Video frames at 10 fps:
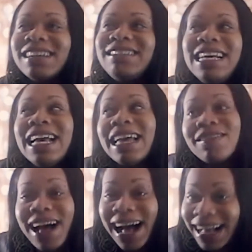and see
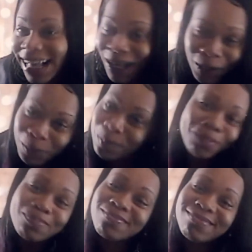if I can help
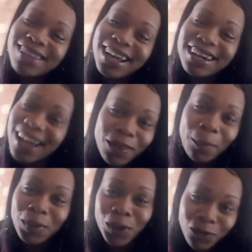another
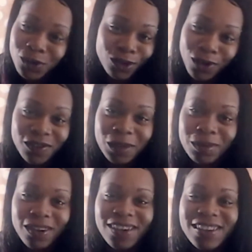beautiful tall
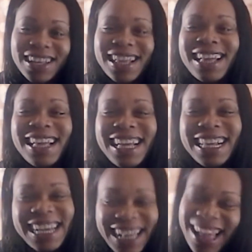female out.
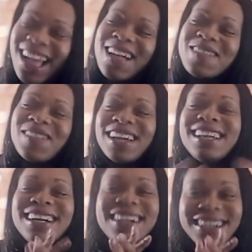
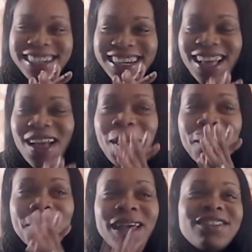But
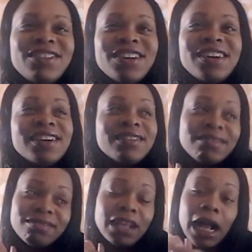make sure
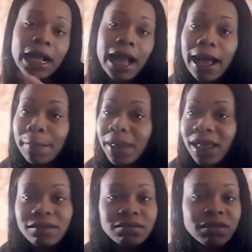y'all
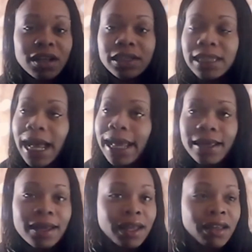comment,
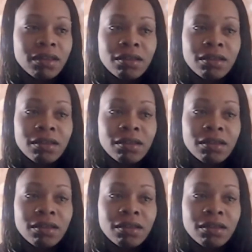like,